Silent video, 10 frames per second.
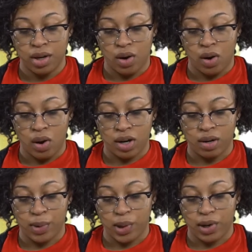Oh,
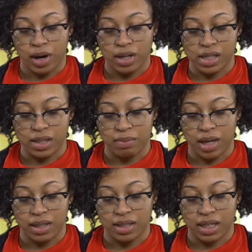come on, Carly,
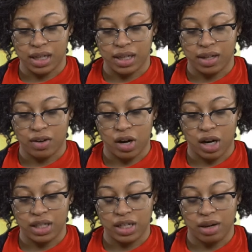Megan said again.
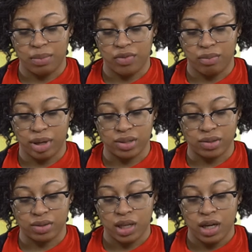Carly didn't move a
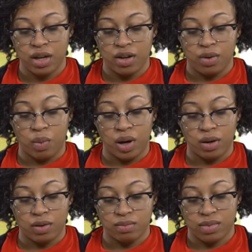muscle.
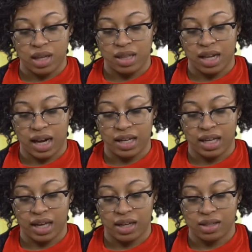Well, then I
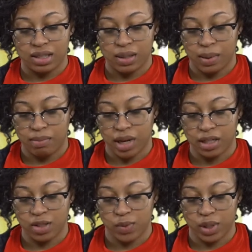guess,
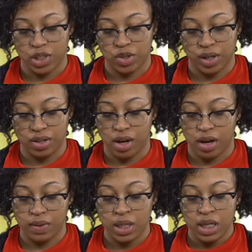Megan's voice trailed
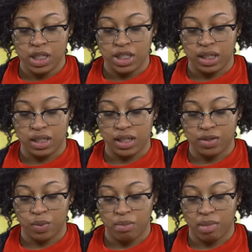off. She clicked
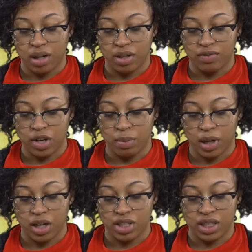one bottle of nail
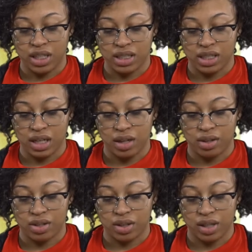polish against the
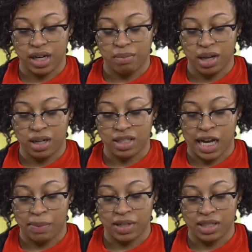other so that it made a
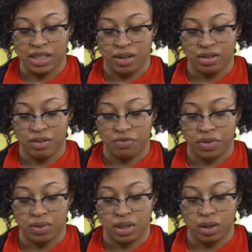tapping sound that
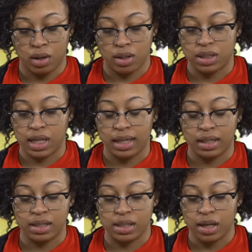filled the long
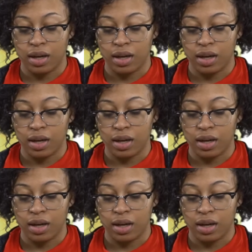silence.